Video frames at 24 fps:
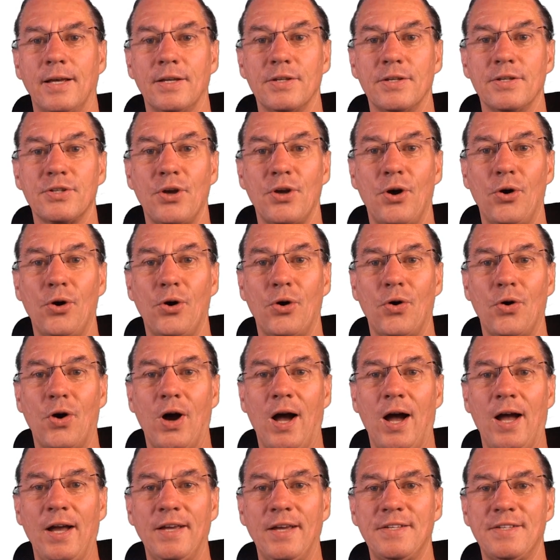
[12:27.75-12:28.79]
So
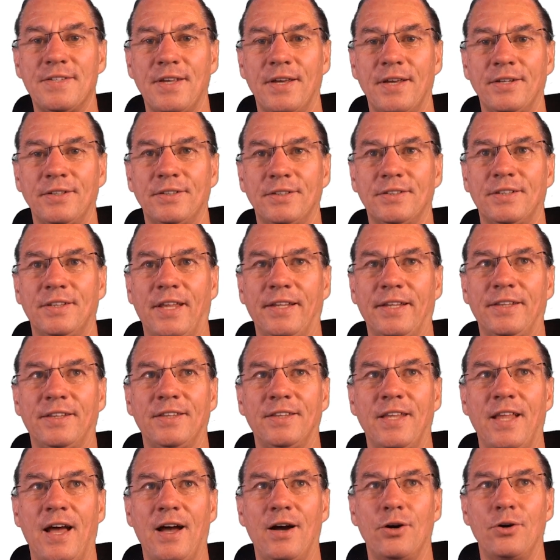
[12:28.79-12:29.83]
I think that
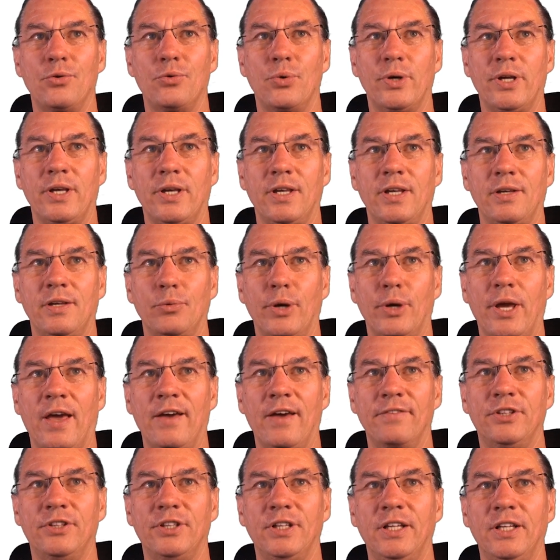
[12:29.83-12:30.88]
now we
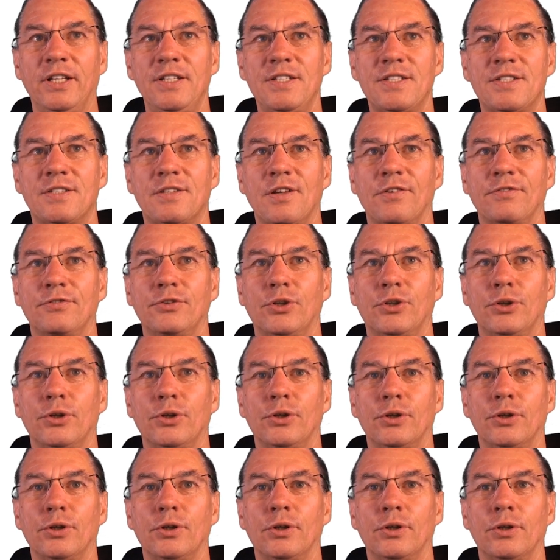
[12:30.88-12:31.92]
have the list of
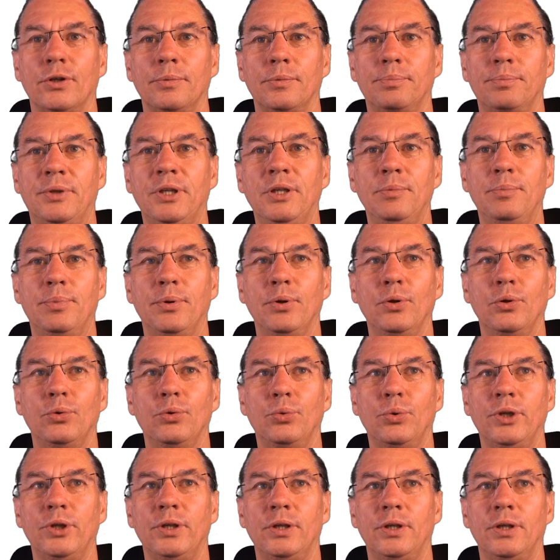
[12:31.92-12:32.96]
the people
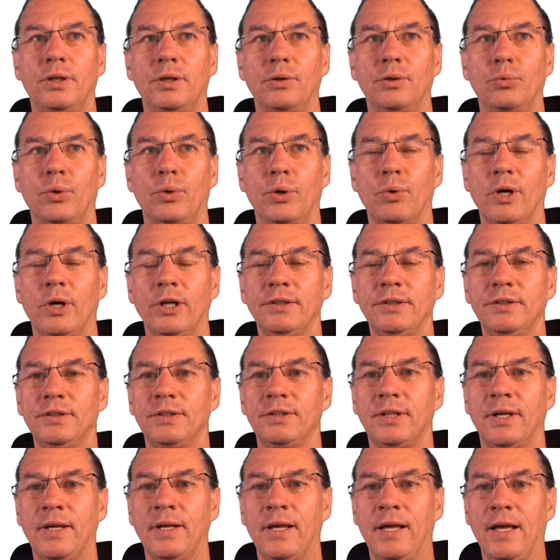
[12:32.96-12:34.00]
we
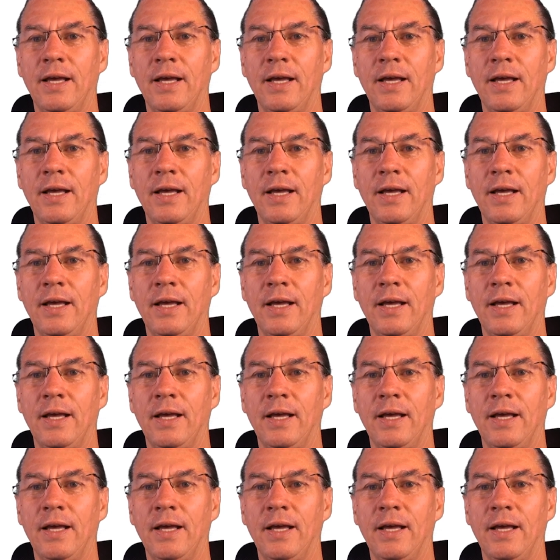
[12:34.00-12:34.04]
want.